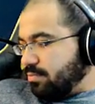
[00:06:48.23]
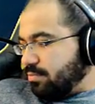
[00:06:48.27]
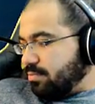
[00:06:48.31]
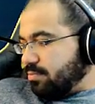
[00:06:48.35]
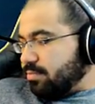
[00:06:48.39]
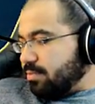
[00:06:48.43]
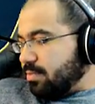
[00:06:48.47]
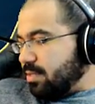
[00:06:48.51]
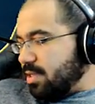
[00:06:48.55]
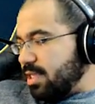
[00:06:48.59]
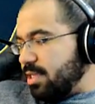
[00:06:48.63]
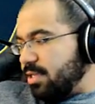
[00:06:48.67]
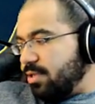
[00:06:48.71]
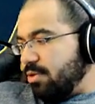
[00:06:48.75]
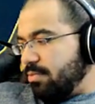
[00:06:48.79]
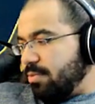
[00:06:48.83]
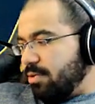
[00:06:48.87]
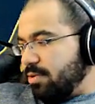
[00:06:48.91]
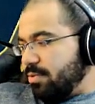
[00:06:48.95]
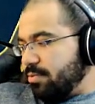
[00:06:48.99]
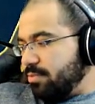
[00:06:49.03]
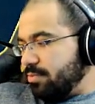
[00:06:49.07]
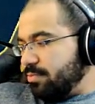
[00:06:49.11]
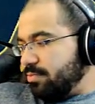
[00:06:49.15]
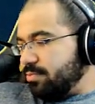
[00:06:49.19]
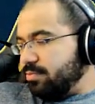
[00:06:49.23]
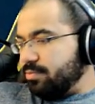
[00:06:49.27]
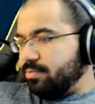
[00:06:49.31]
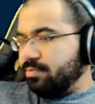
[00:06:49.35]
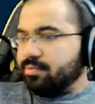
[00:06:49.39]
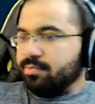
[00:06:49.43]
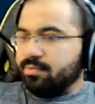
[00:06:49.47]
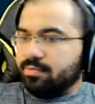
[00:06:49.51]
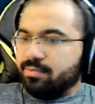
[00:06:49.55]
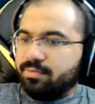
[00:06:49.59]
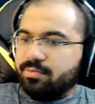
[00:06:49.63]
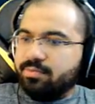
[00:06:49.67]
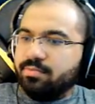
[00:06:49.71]
Thank you,
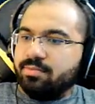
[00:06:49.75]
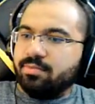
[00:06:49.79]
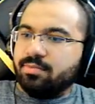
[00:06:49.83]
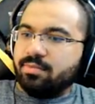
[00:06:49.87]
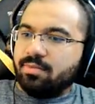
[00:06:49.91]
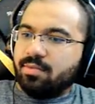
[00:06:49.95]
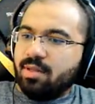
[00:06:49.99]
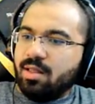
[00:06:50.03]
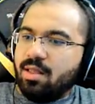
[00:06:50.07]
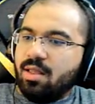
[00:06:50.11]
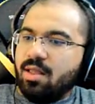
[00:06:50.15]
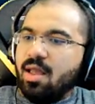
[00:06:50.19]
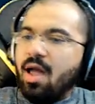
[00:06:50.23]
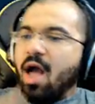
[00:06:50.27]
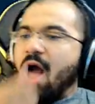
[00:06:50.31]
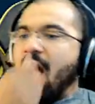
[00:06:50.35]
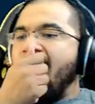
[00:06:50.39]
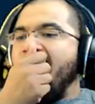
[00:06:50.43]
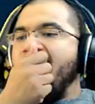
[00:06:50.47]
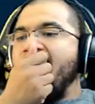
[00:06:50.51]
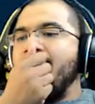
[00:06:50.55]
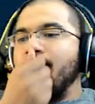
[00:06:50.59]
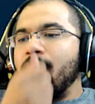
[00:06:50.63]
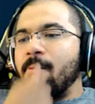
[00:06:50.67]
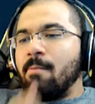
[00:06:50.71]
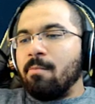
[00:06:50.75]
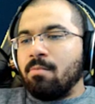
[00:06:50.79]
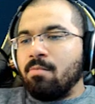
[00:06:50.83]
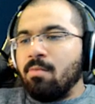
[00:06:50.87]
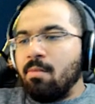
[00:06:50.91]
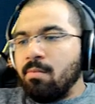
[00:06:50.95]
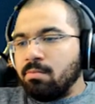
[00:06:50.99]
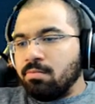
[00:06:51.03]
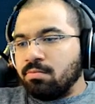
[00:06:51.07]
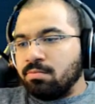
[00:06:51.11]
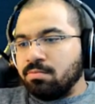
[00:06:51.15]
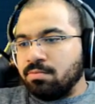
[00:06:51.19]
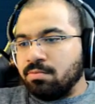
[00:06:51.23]
Swallow Sean.
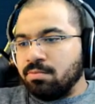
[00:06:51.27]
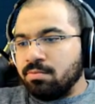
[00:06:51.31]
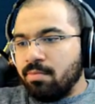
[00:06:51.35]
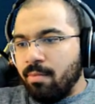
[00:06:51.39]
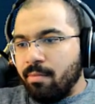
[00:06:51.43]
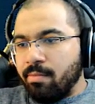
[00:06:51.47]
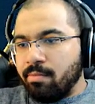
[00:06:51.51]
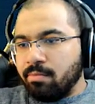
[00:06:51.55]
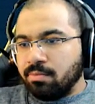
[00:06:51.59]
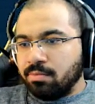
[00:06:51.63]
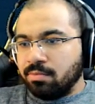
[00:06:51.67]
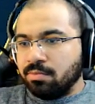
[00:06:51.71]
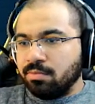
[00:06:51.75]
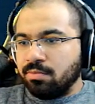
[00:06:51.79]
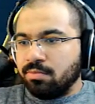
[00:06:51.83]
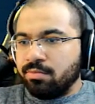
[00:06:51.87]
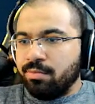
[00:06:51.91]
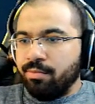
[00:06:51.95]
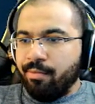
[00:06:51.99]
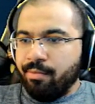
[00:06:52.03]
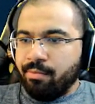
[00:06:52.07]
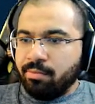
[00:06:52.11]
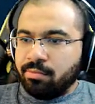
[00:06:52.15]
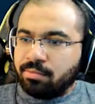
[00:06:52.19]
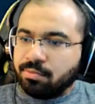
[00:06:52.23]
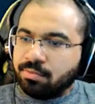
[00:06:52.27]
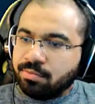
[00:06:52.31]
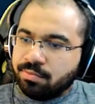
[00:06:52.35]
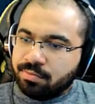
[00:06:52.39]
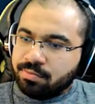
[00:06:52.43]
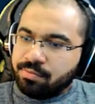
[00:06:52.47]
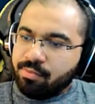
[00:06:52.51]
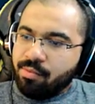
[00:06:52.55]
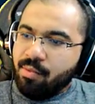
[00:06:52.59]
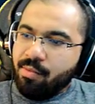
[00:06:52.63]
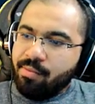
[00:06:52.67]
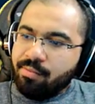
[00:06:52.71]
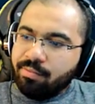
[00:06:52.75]
Swallow Sean, I called you Swallow
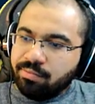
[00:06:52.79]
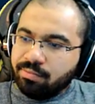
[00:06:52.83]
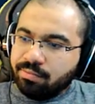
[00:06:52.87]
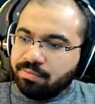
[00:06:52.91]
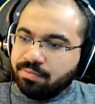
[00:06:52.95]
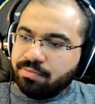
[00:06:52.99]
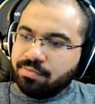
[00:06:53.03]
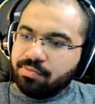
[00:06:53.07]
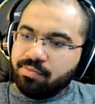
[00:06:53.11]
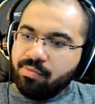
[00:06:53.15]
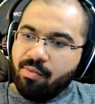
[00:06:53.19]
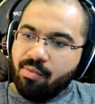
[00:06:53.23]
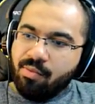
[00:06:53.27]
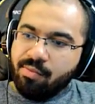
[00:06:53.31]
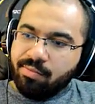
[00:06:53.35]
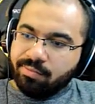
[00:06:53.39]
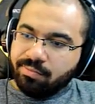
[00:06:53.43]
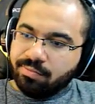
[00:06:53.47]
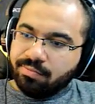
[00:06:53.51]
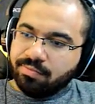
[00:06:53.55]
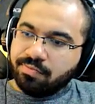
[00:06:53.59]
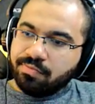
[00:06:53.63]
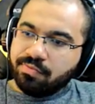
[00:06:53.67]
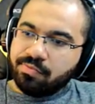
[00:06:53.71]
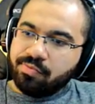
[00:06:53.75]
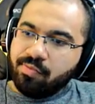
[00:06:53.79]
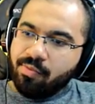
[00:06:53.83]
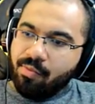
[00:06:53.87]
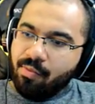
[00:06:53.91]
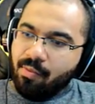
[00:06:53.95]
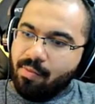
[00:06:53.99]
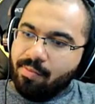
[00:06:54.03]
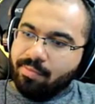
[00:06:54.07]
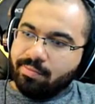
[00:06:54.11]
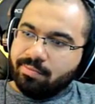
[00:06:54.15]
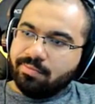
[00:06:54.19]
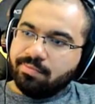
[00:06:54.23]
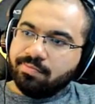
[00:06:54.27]
because I can't read. Settings.
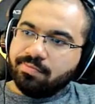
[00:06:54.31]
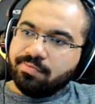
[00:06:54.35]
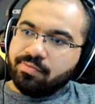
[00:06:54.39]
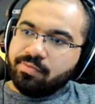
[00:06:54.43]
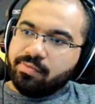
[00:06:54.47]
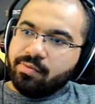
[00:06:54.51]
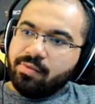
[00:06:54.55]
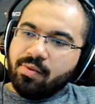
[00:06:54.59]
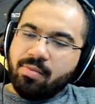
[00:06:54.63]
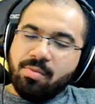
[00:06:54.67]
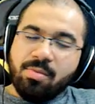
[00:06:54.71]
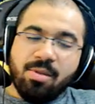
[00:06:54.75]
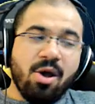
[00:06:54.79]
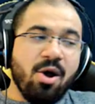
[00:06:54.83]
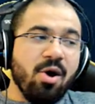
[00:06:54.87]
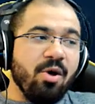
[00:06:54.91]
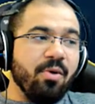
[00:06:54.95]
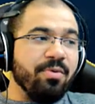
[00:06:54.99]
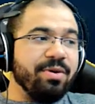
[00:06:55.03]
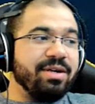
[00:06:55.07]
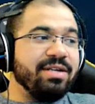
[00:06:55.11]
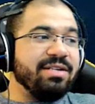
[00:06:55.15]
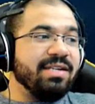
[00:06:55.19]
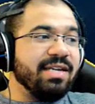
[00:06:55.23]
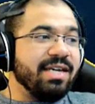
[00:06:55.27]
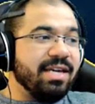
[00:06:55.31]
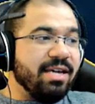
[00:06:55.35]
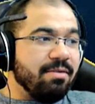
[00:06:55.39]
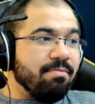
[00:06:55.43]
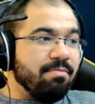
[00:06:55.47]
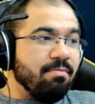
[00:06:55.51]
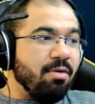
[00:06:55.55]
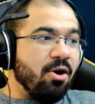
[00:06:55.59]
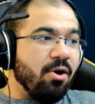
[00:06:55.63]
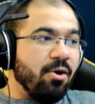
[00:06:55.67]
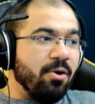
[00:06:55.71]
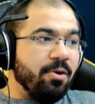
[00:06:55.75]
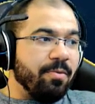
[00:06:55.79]
Look at that. No, we did, okay.
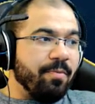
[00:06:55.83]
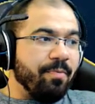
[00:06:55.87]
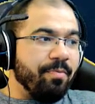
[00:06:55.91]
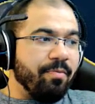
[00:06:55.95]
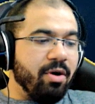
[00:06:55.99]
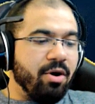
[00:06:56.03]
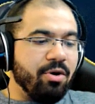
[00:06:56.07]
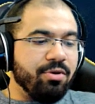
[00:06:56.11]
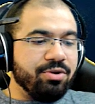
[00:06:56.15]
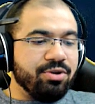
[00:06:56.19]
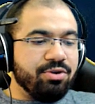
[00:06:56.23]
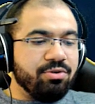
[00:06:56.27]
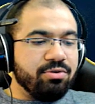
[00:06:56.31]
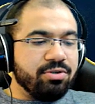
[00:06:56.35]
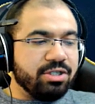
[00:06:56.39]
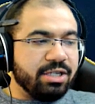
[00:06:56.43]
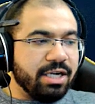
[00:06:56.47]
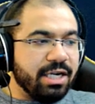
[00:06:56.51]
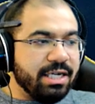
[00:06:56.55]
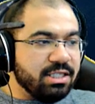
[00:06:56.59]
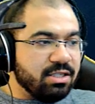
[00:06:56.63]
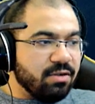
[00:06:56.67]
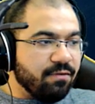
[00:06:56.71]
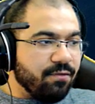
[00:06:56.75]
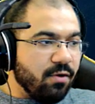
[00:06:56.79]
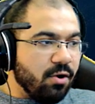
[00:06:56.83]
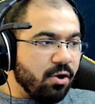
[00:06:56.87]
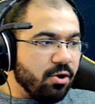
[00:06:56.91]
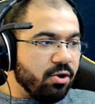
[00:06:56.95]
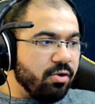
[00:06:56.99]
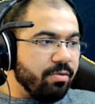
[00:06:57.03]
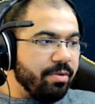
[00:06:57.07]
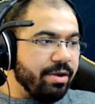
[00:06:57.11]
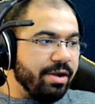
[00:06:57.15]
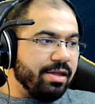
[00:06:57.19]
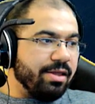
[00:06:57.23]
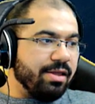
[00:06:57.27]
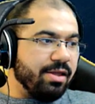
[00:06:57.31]
Mo. Mo, you changed the volume
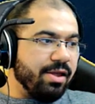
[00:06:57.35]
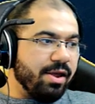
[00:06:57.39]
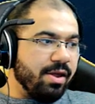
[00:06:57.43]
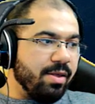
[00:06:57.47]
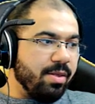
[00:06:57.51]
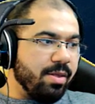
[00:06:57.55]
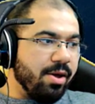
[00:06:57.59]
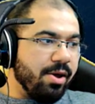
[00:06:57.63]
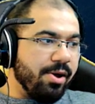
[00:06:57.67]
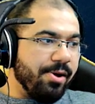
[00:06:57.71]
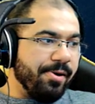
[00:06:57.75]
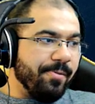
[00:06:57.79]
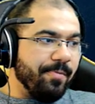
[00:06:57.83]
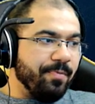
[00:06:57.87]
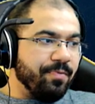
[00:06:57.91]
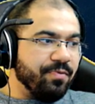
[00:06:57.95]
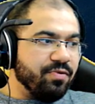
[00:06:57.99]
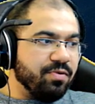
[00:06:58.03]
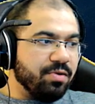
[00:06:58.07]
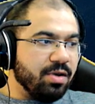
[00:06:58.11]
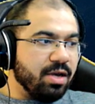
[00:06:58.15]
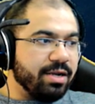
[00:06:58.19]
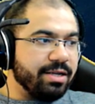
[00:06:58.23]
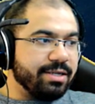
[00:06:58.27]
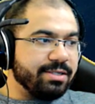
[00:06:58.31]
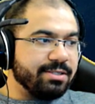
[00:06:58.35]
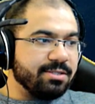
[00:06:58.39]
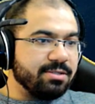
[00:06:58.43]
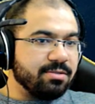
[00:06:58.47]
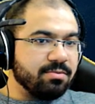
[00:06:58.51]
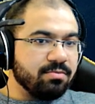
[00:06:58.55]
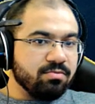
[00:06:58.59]
in the settings.